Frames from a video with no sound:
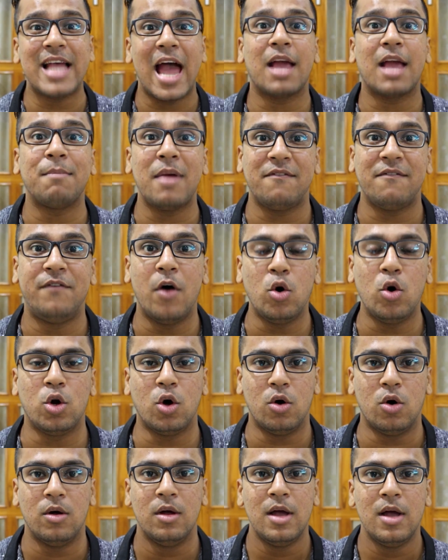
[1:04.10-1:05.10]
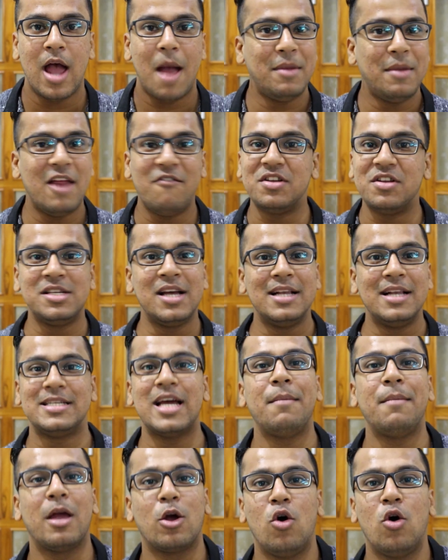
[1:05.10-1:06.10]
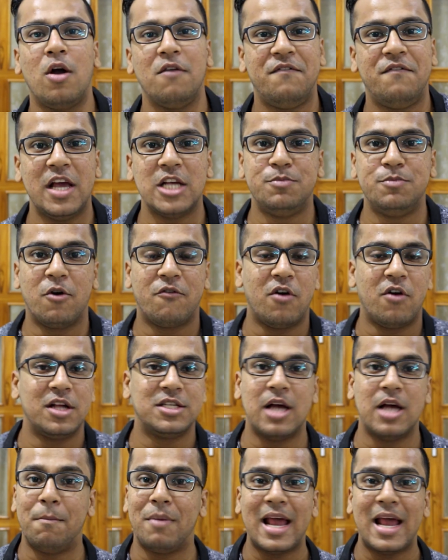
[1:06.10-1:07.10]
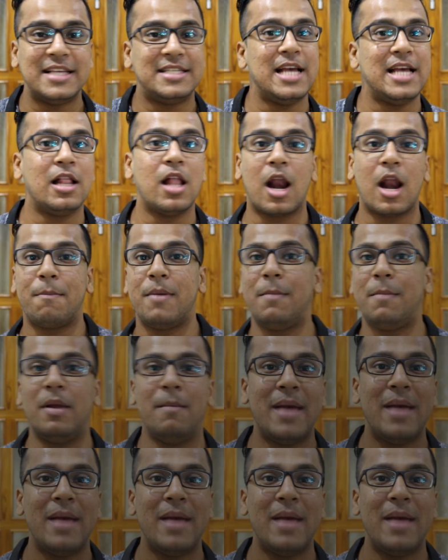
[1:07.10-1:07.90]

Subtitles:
like my photo. I mean, every single time I go on Facebook, for example, I see a lot of people